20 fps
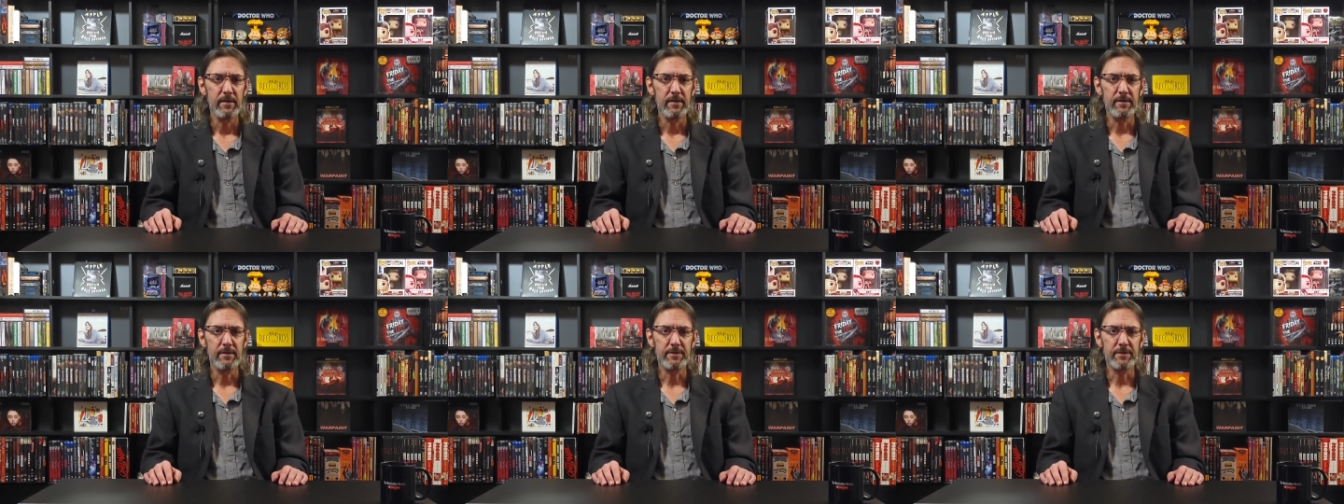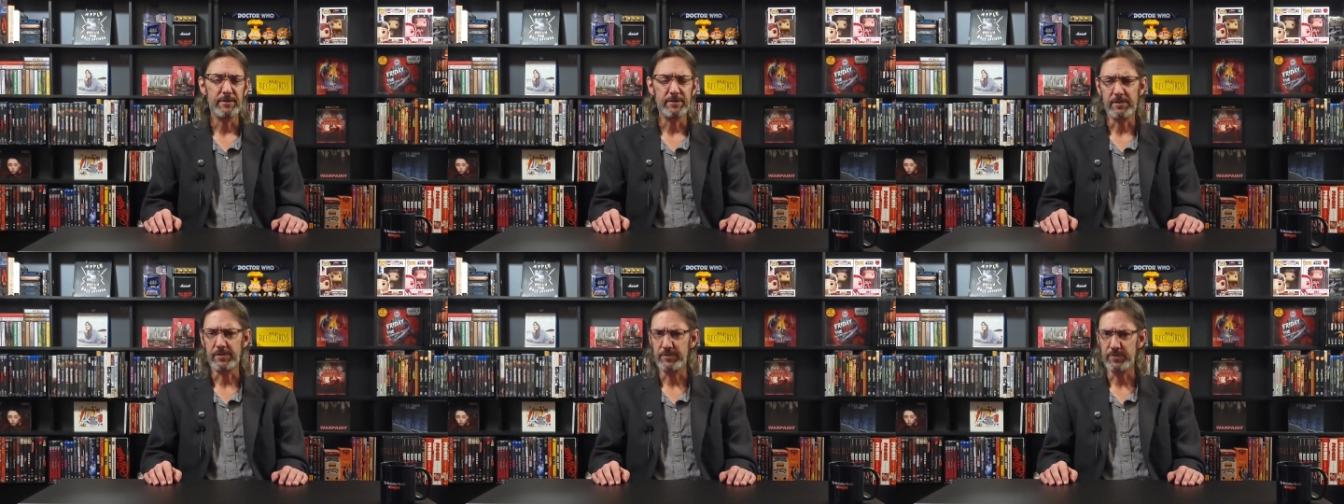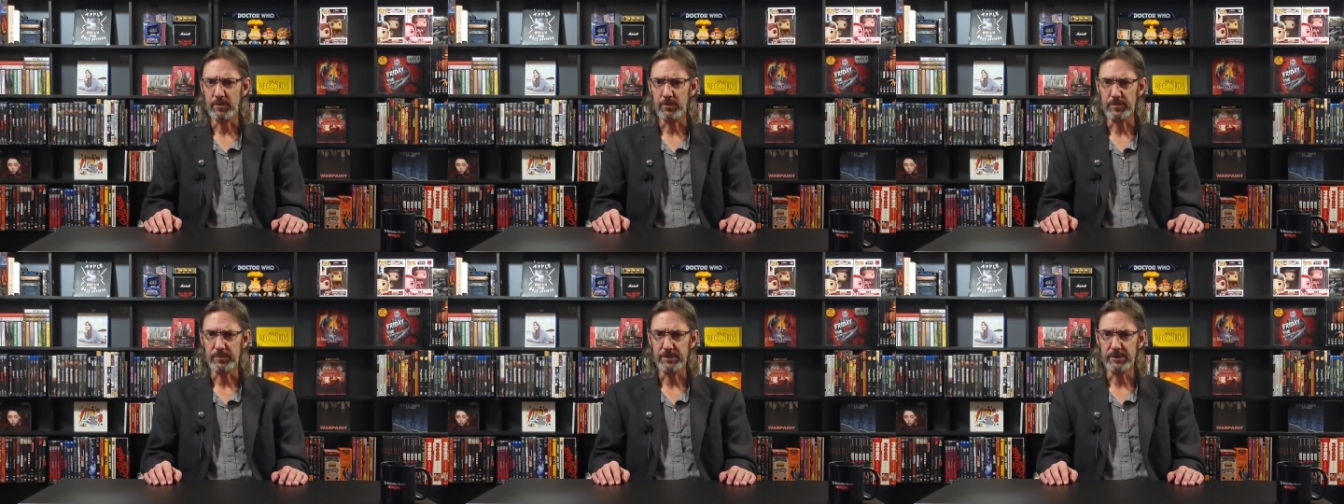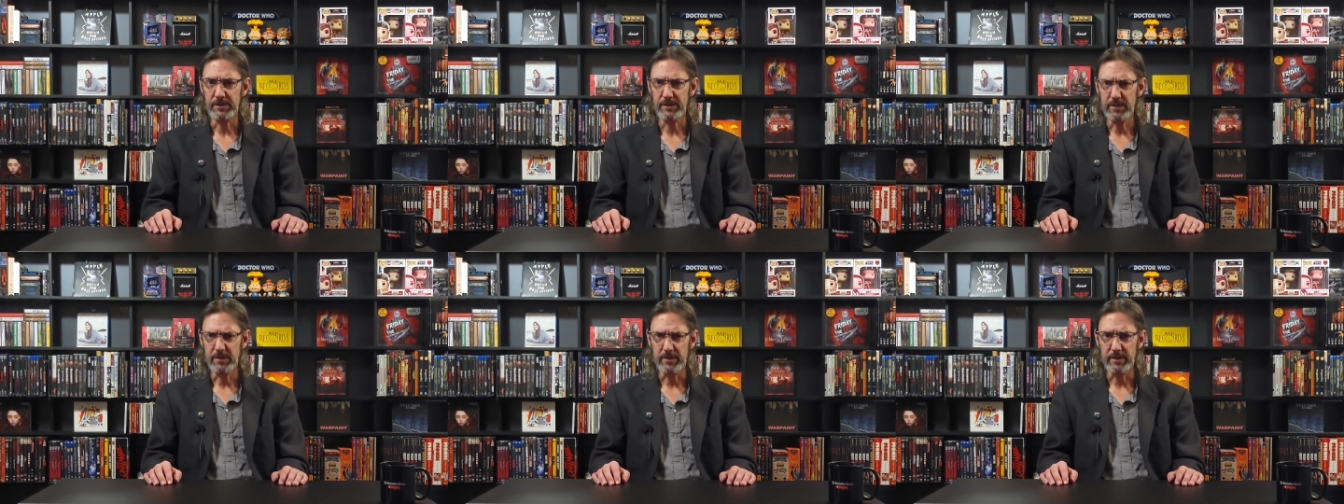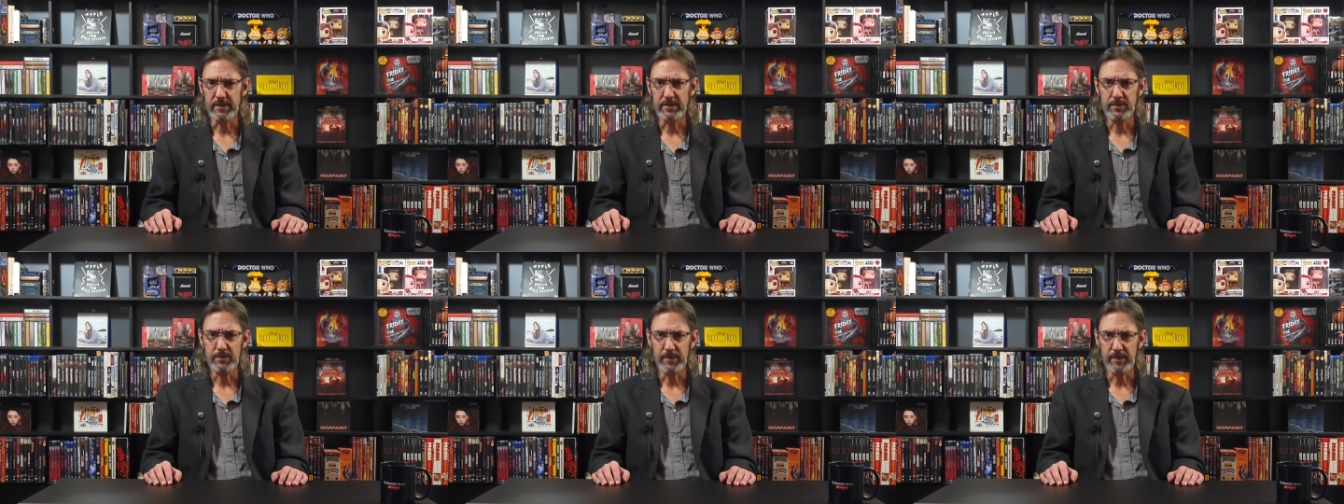This is its own
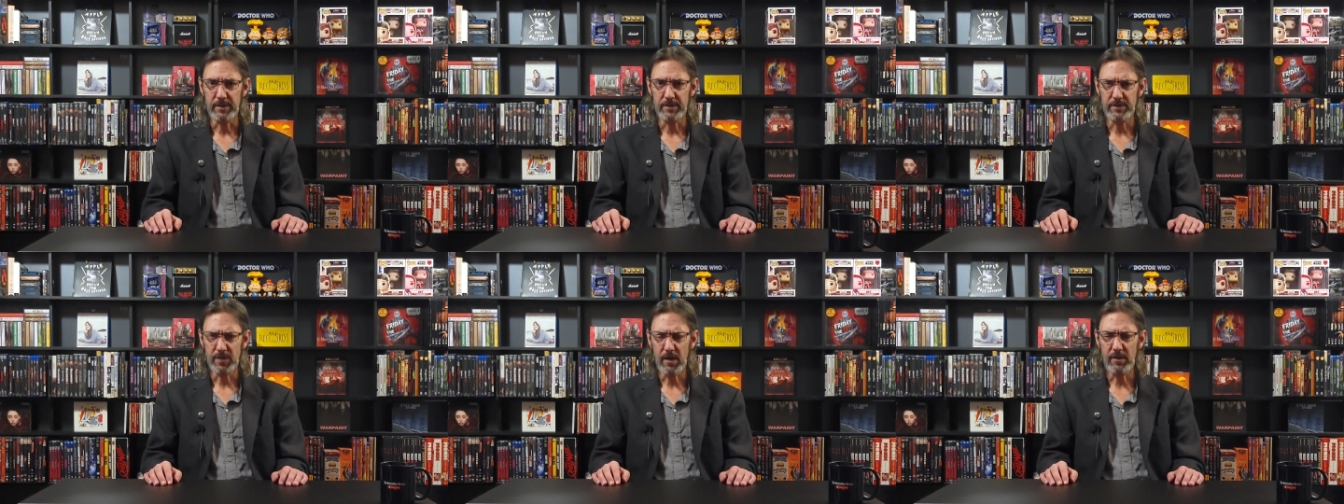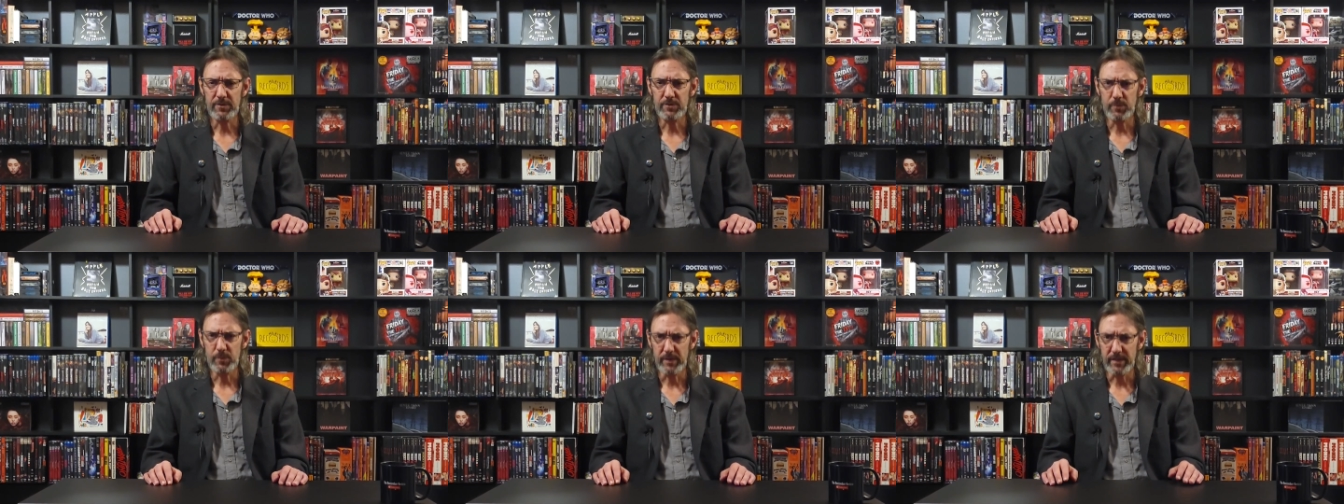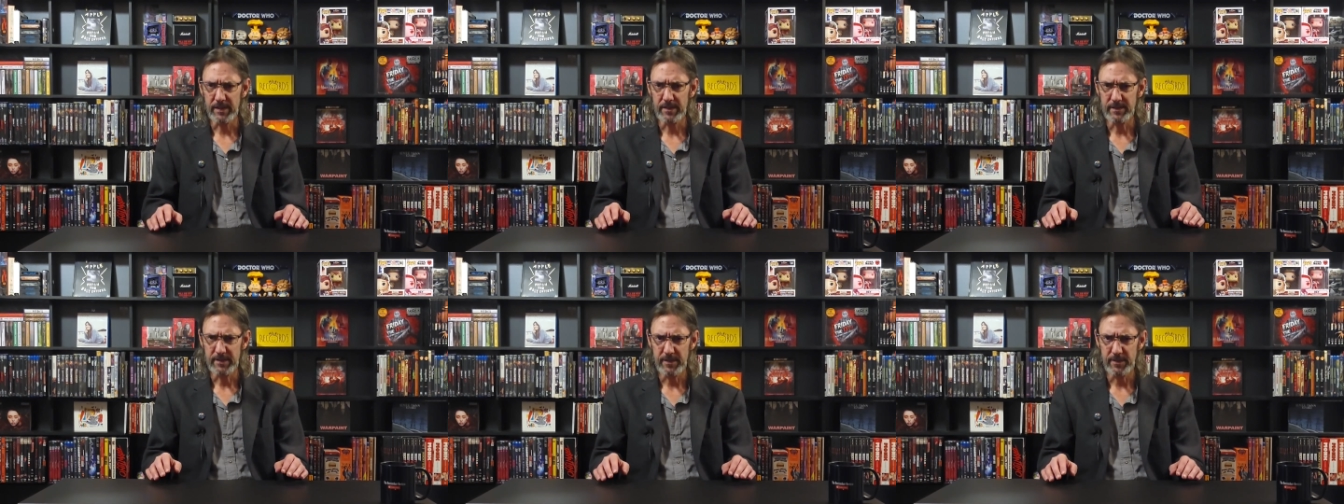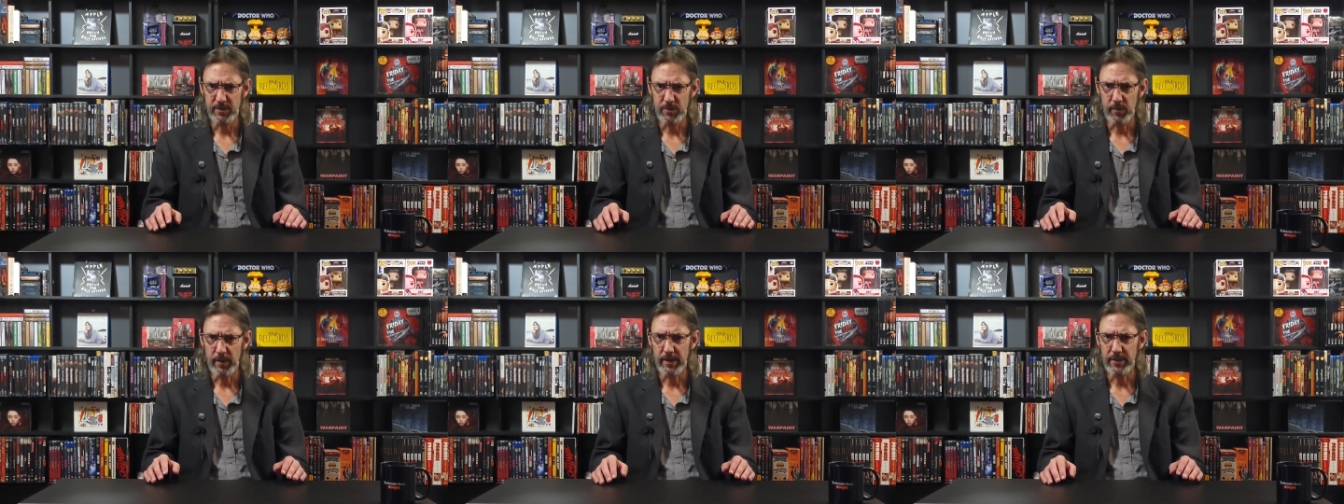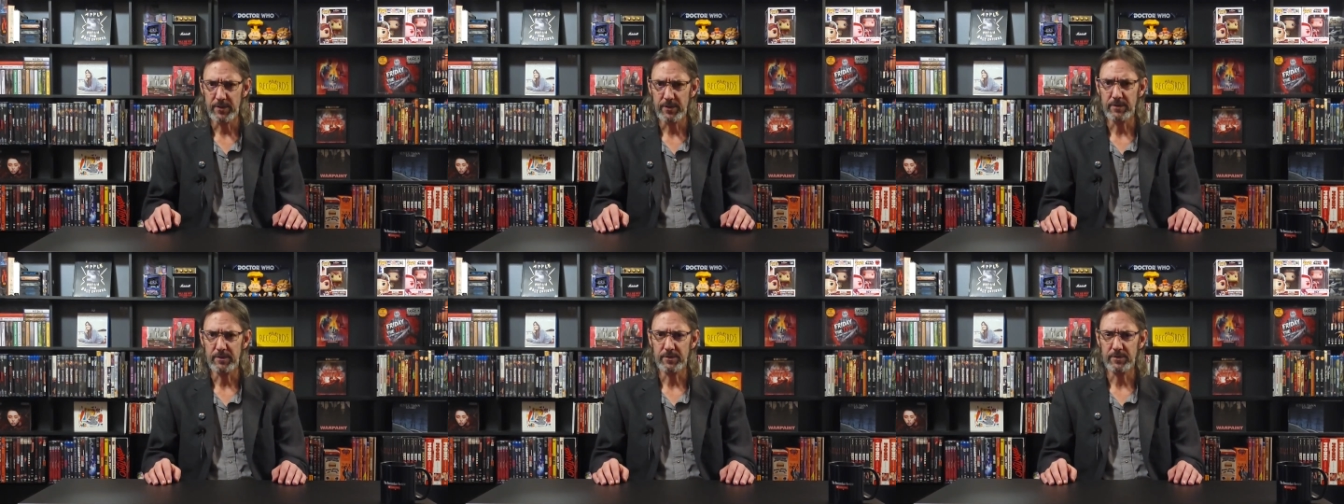series, but it's also a continuation,